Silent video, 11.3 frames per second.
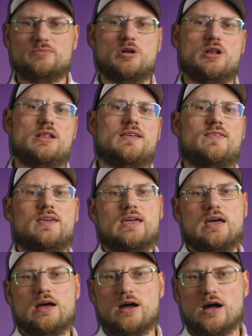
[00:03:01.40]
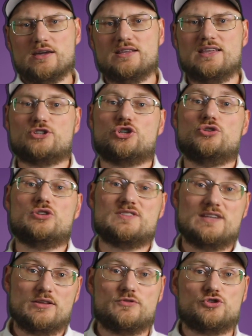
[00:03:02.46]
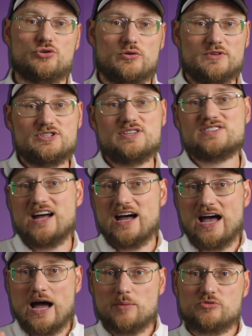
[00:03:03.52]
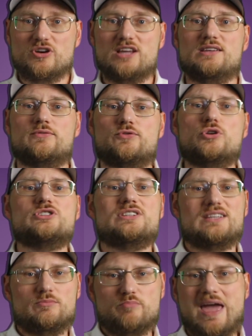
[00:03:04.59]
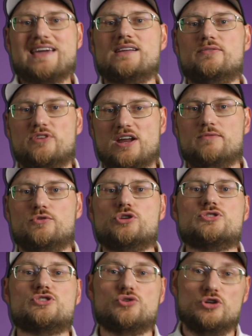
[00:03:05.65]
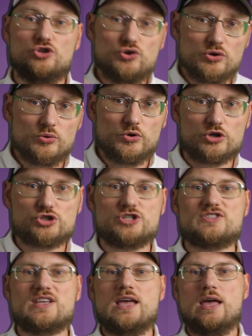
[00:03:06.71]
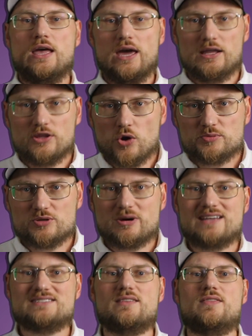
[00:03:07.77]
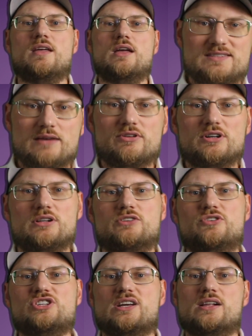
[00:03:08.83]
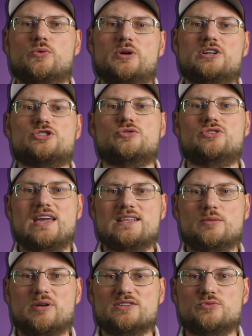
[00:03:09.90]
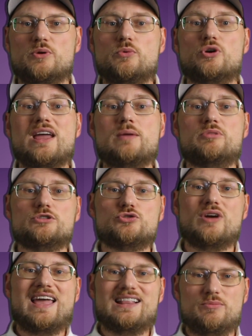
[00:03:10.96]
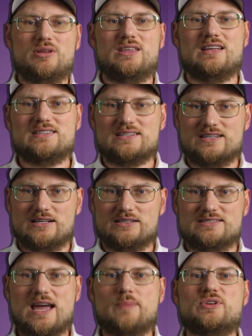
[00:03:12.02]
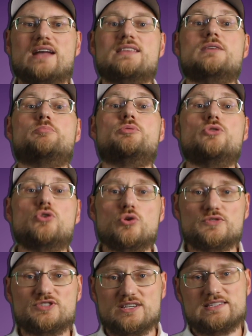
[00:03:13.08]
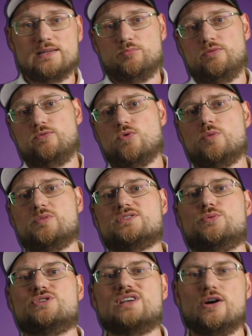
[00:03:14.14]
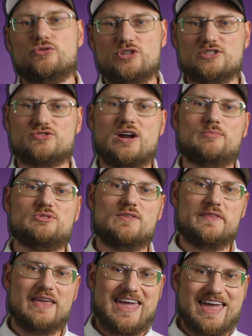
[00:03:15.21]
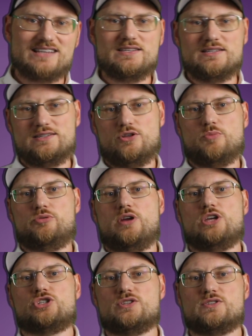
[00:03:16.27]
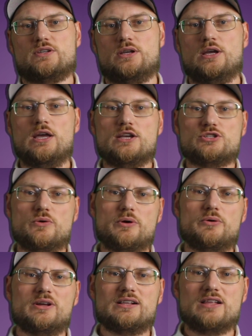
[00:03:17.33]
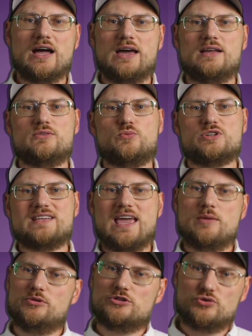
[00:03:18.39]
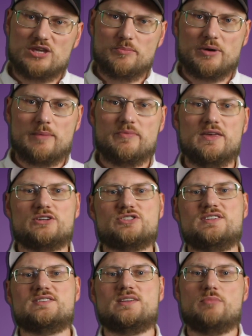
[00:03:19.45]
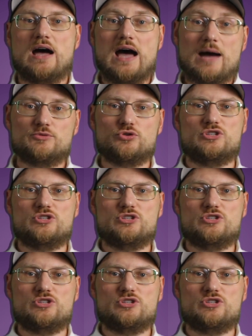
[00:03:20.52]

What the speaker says: monolithic architecture into a set of services, upgrading front-end and back-end frameworks to newer versions, and optimizing several critical queries to database, we were able to eliminate technical debt and improve system performance without disrupting the existing operations. So our client was able to keep up their system up to